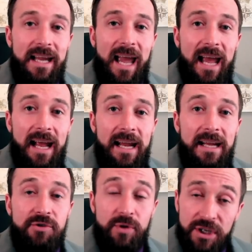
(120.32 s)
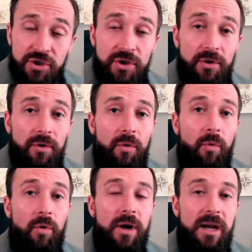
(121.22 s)
a traditional
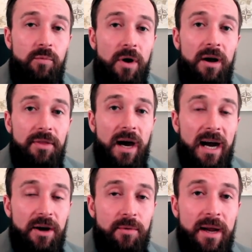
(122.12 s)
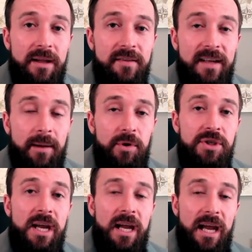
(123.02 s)
or a Roth IRA established
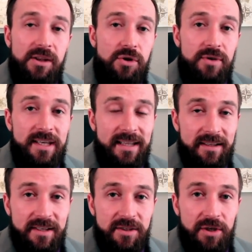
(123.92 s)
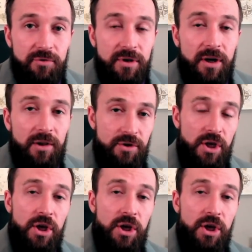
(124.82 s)
and using that $600